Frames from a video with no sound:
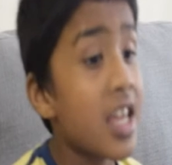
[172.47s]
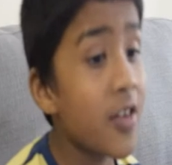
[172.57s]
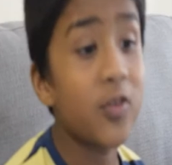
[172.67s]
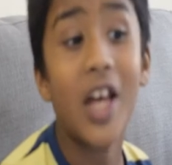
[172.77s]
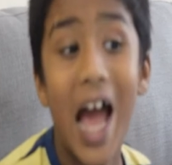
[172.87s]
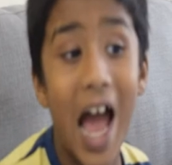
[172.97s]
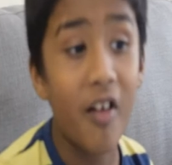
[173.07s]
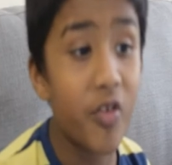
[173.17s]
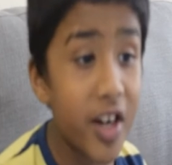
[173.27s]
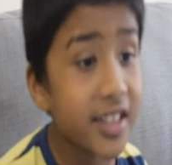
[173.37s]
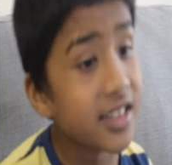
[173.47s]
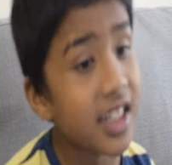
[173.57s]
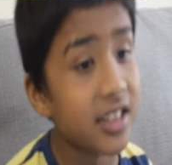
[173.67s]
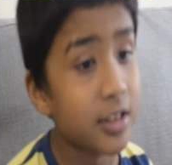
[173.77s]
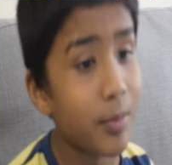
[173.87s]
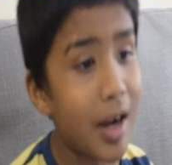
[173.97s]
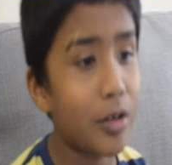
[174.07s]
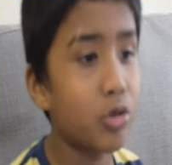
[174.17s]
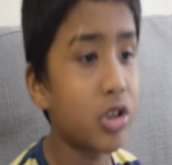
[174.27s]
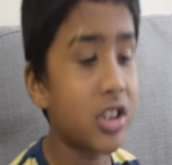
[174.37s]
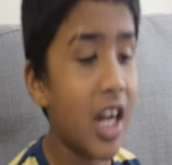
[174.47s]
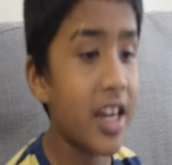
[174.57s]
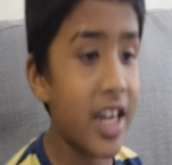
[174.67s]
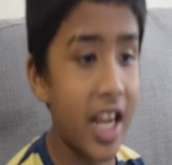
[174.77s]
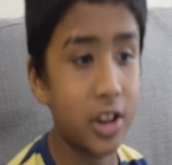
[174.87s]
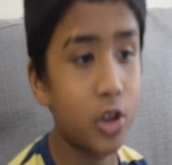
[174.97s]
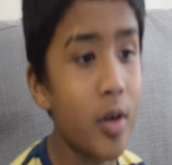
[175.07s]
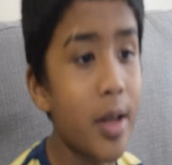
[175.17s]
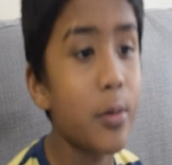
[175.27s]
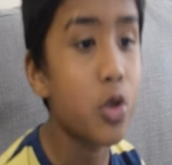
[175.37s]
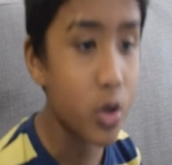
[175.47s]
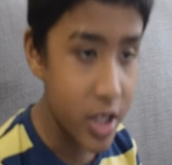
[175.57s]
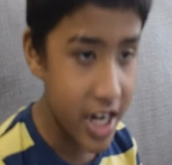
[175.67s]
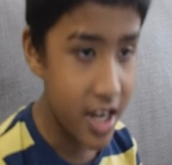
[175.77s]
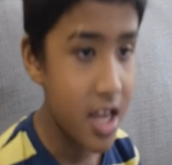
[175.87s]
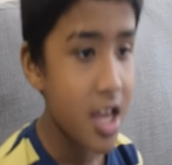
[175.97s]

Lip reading: If the average sized man could stand next to him today,